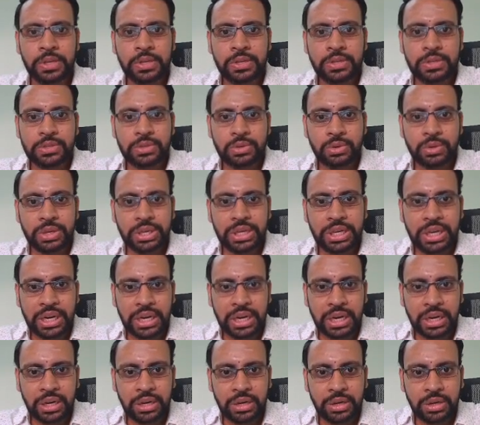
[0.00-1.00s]
So
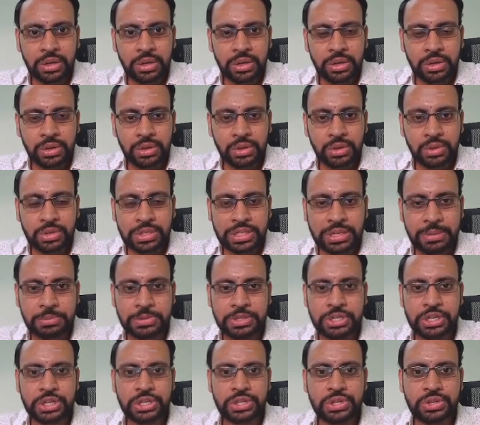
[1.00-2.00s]
here you
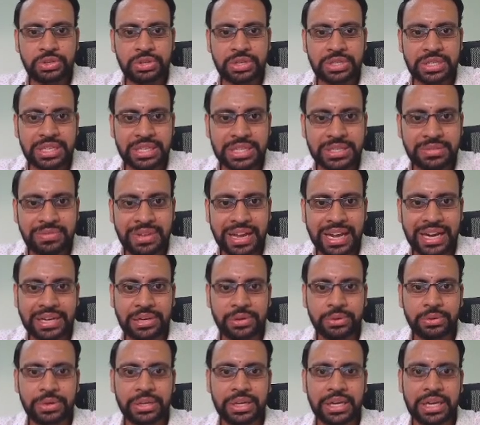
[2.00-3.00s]
substitute this
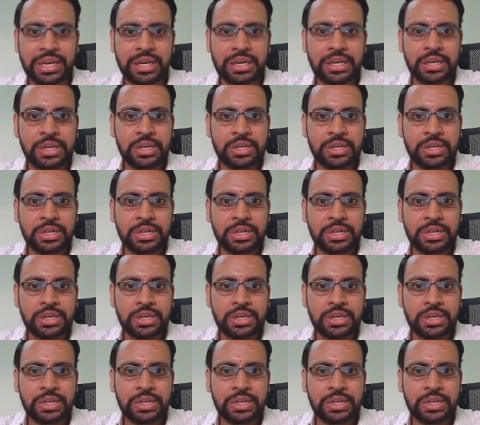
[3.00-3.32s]
value here.